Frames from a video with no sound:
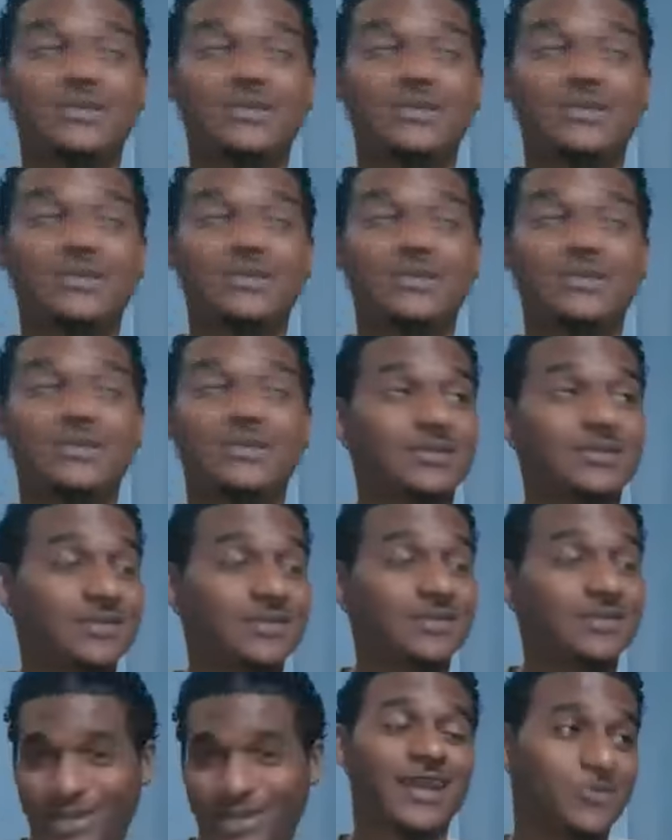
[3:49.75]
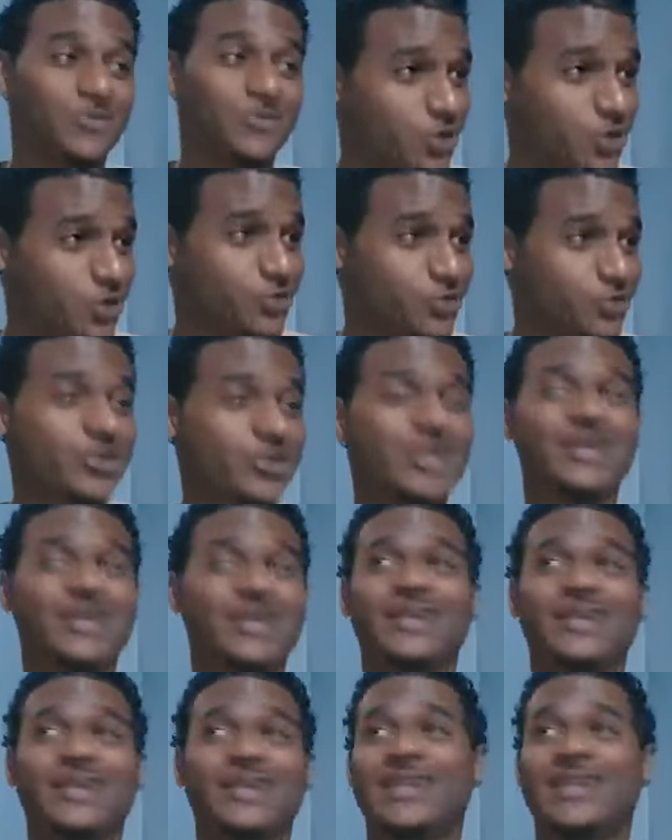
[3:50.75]
nodded and we agreed
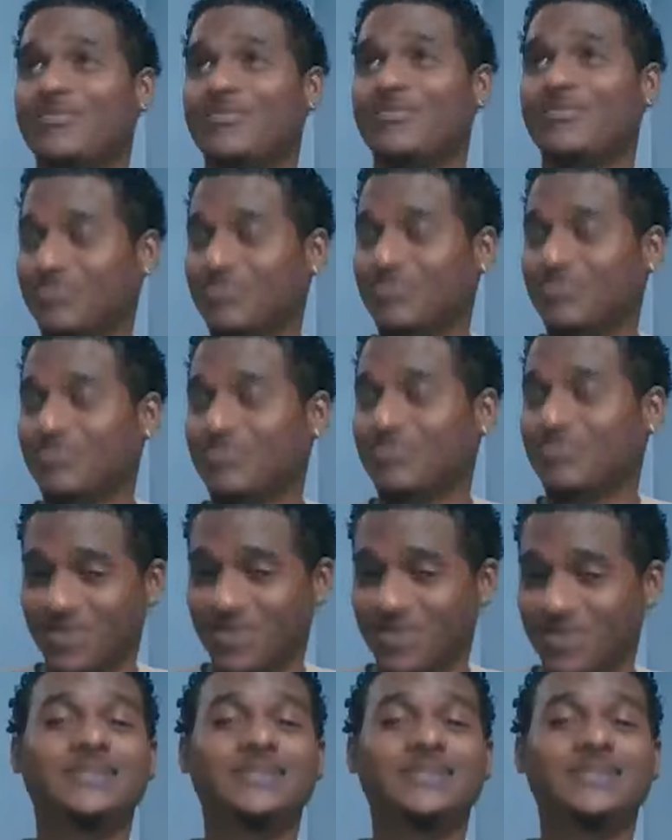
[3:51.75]
and yes,